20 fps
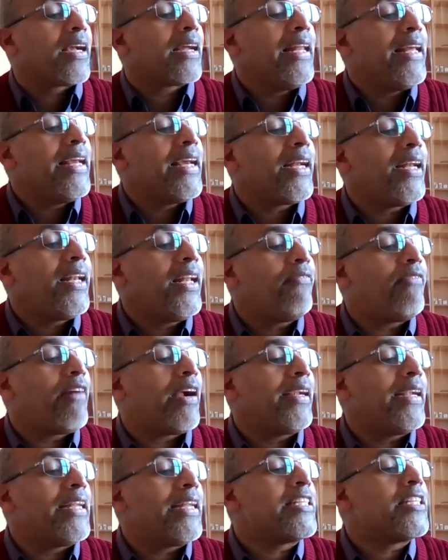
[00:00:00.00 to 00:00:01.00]
clearly
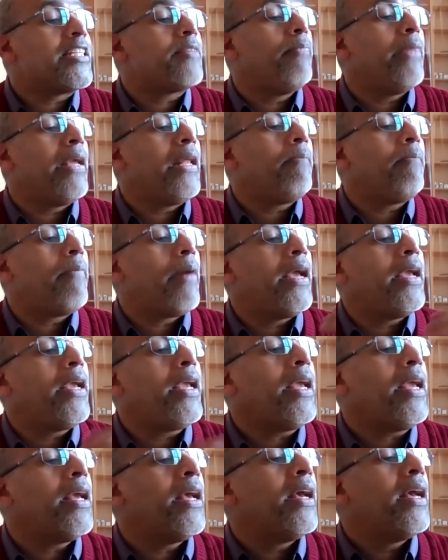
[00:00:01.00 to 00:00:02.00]
what does it mean
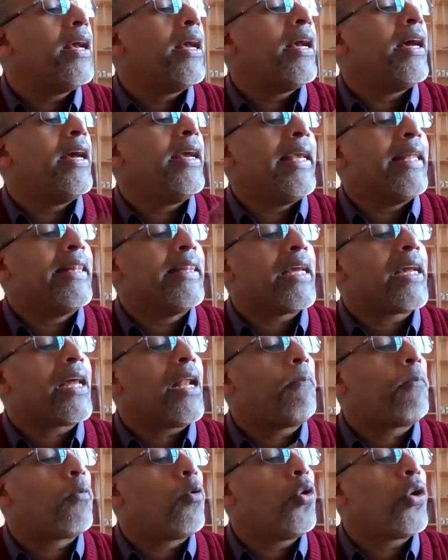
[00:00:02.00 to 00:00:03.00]
by uh,
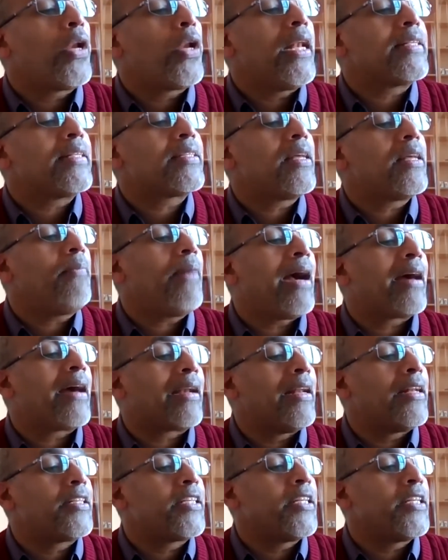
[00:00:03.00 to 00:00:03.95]
ethical pluralism and